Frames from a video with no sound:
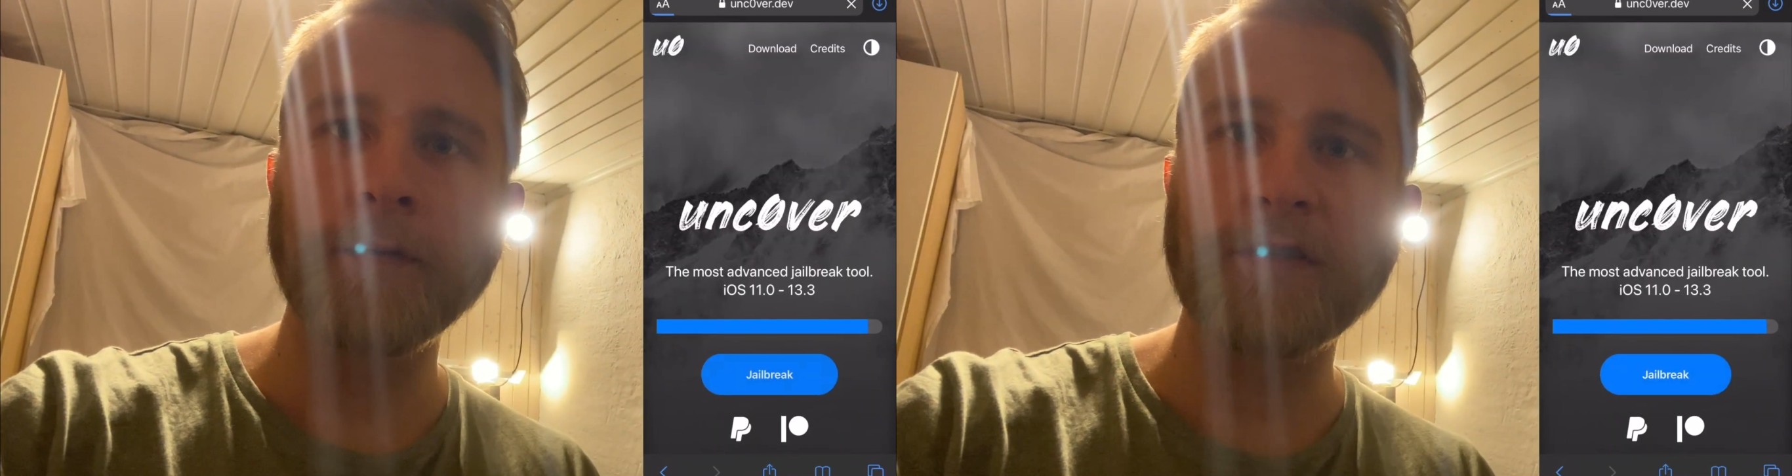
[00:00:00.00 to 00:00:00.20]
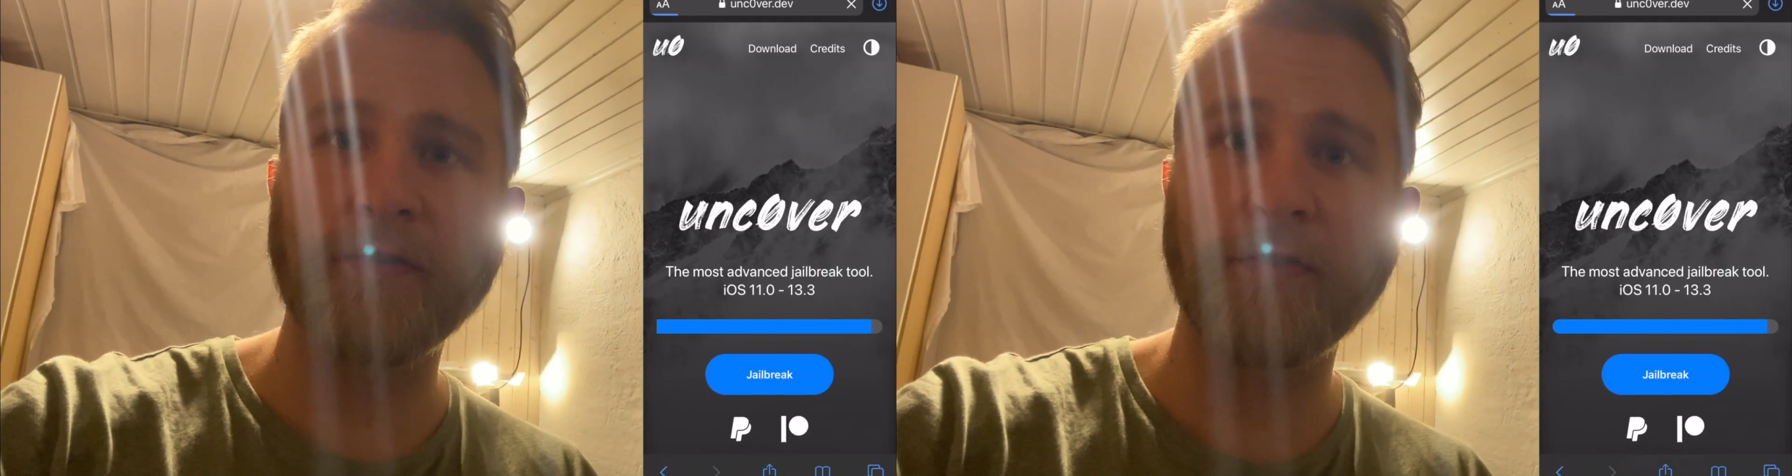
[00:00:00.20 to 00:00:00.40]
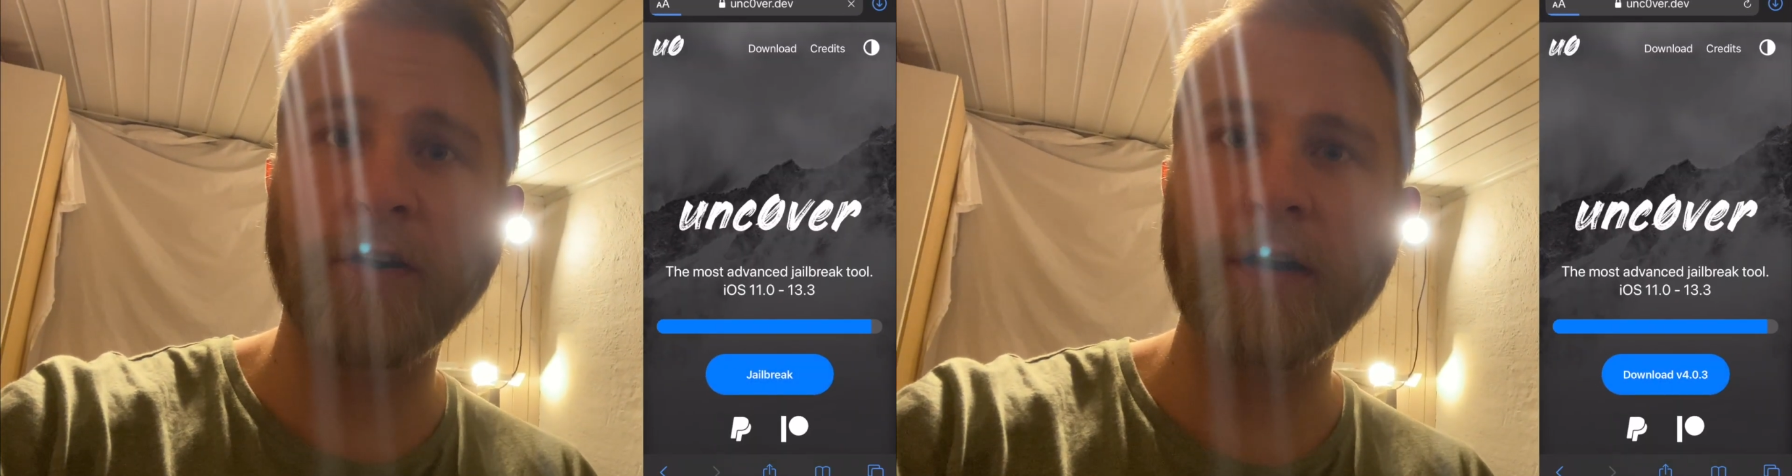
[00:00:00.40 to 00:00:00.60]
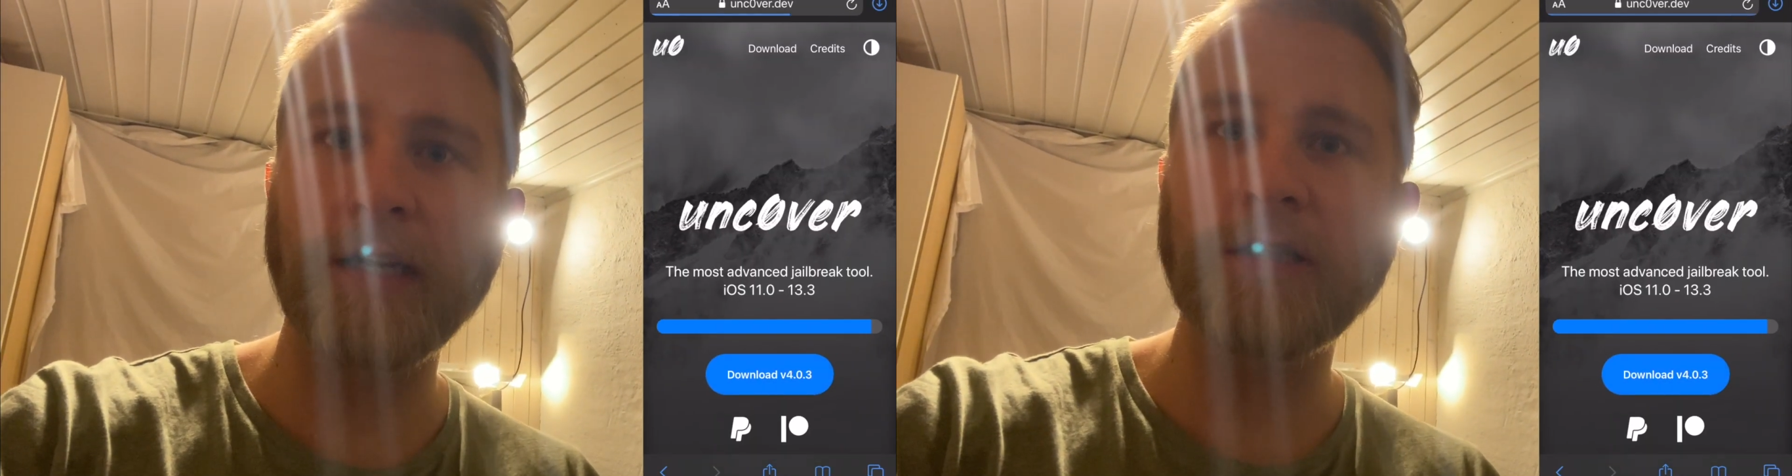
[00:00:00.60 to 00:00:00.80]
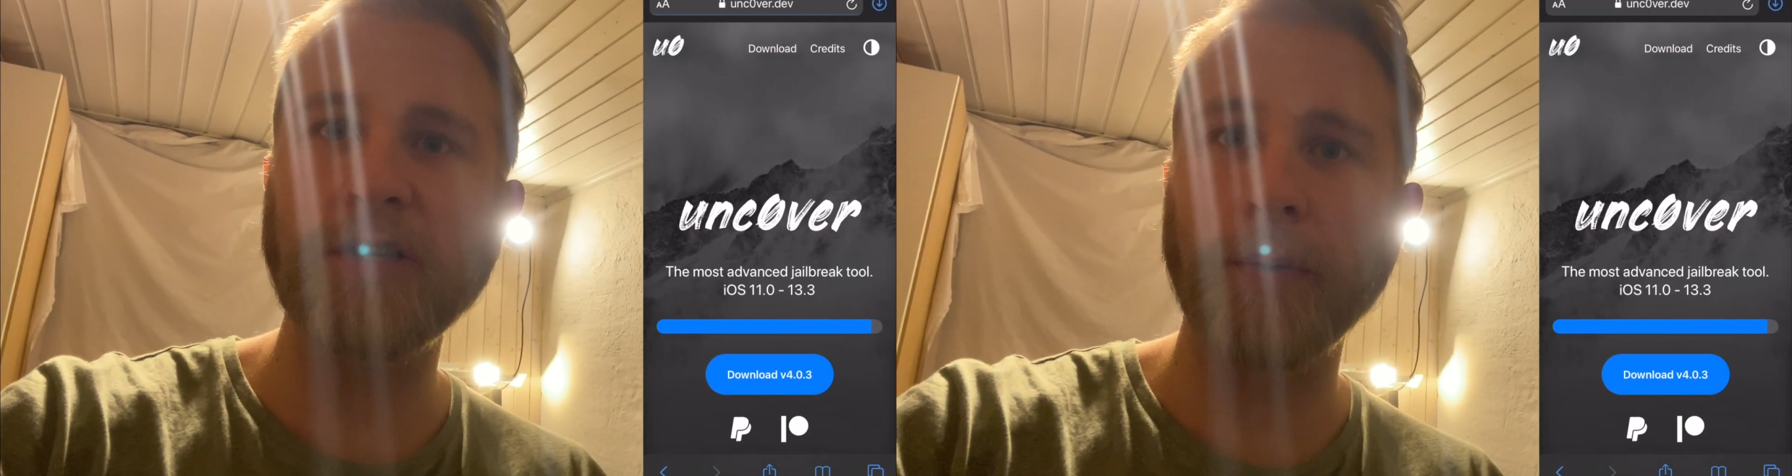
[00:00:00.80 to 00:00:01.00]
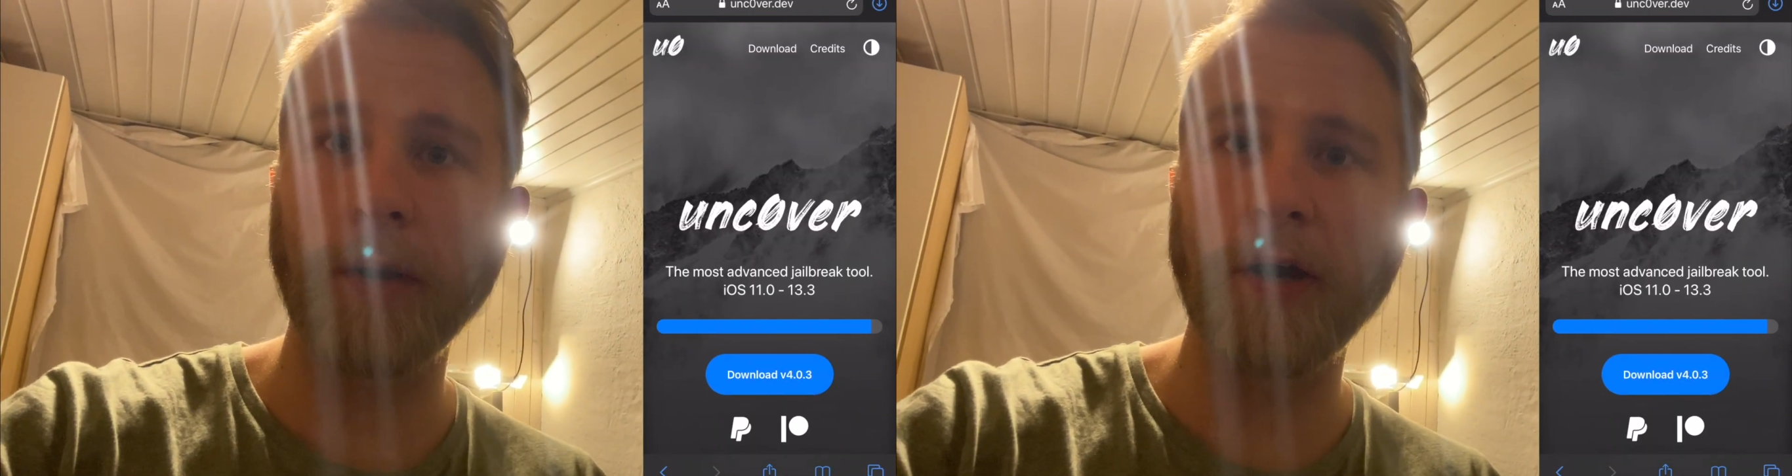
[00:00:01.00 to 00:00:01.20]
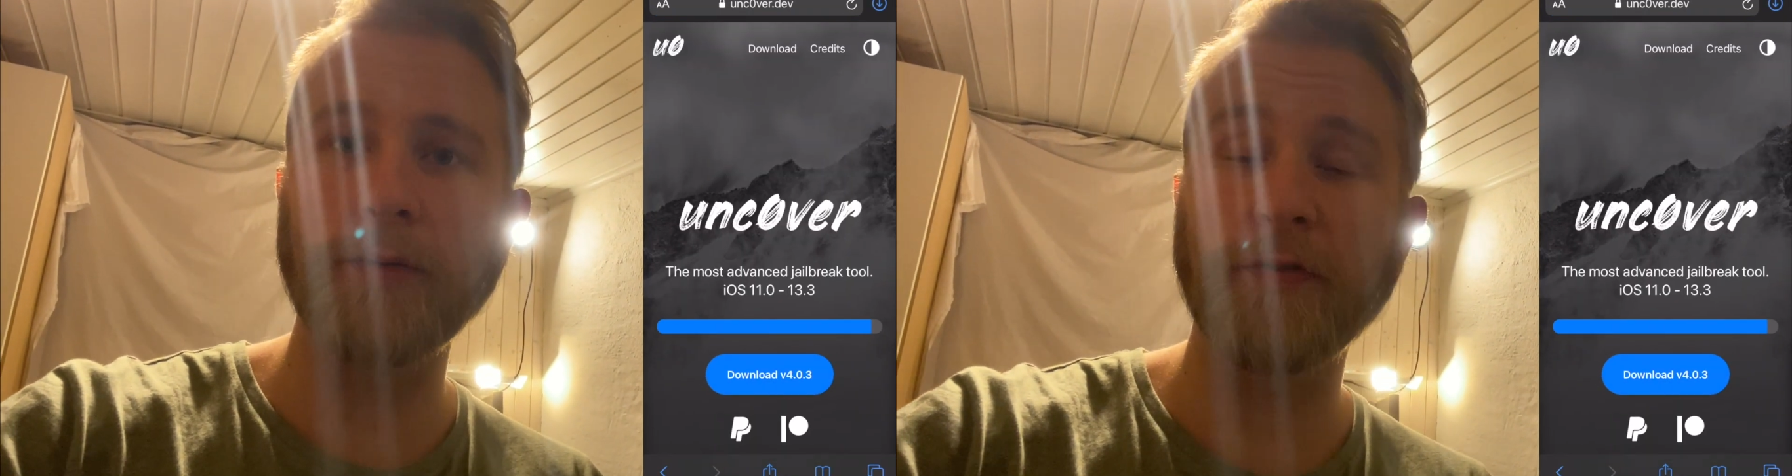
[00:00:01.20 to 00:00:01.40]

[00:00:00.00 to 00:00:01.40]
Safari, download